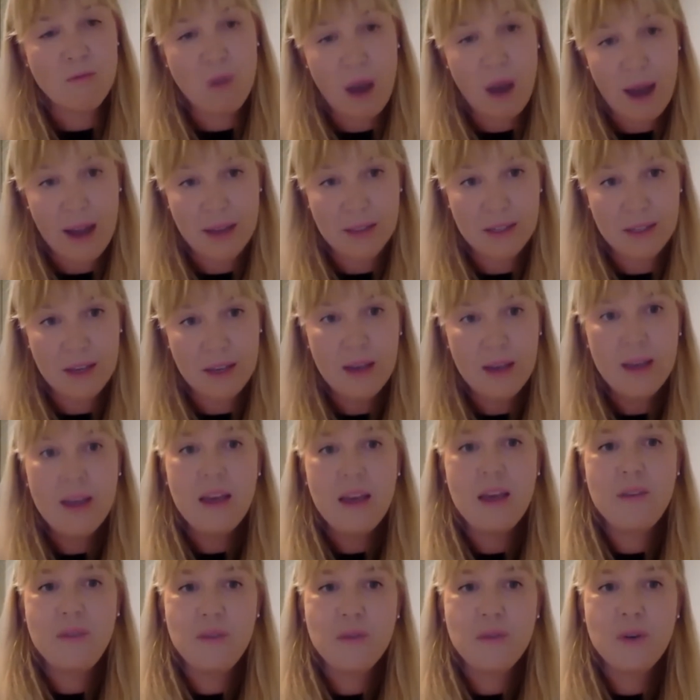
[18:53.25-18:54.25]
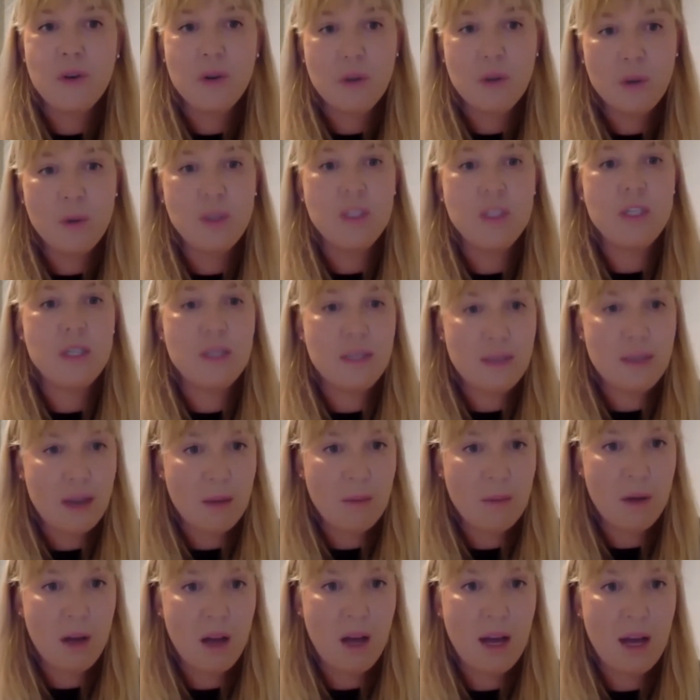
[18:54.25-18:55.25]
right, if you've got a question, stay
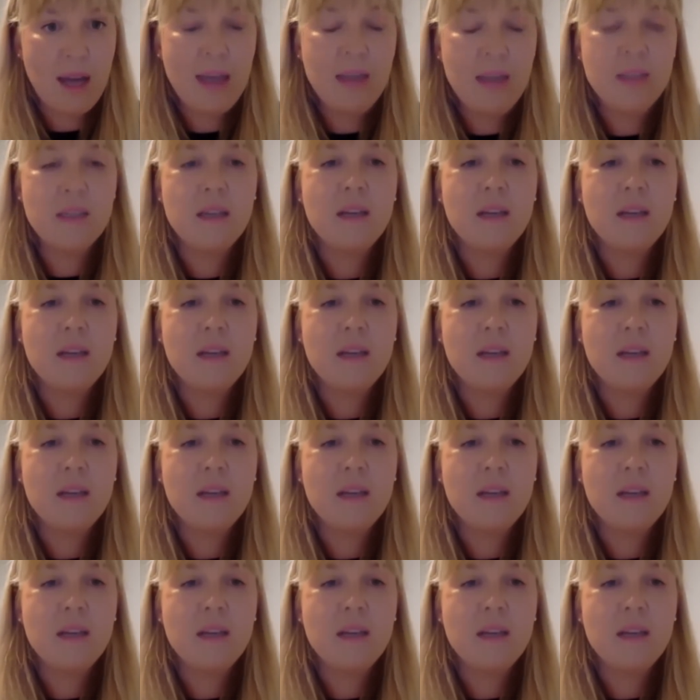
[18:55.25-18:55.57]
behind.